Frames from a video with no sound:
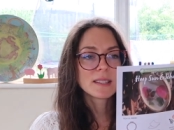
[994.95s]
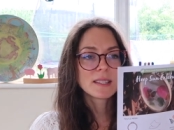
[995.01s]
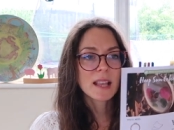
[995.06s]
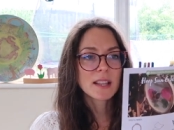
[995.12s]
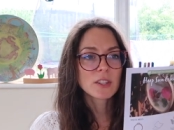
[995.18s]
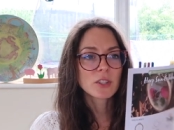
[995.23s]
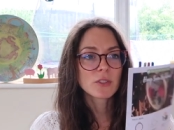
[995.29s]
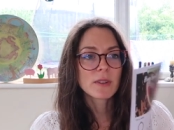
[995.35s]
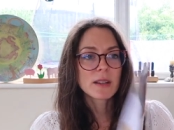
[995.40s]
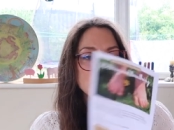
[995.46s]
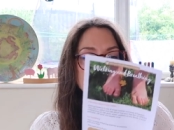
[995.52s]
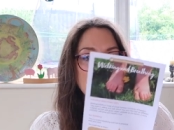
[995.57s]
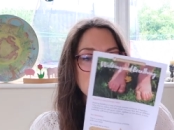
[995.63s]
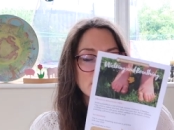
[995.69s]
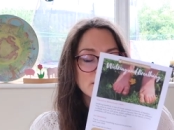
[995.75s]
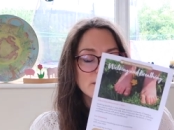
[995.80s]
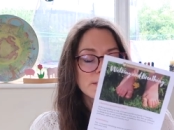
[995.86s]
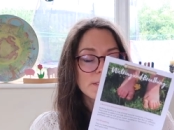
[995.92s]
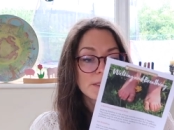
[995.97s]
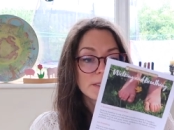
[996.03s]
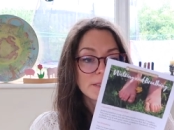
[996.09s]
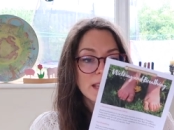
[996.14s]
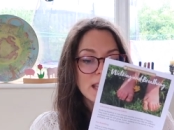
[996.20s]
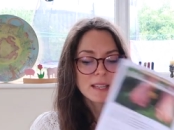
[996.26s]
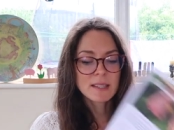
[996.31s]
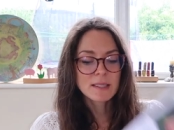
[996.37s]
sensory
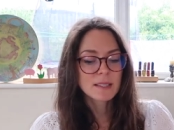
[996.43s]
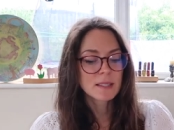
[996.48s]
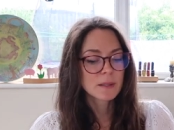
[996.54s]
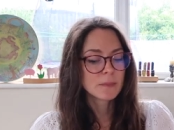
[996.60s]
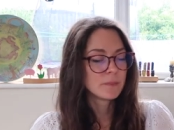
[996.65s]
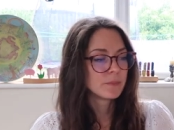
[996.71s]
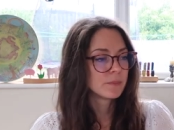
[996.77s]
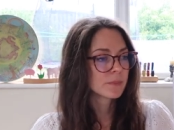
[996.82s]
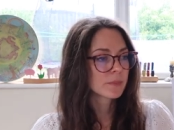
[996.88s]
mindfulness.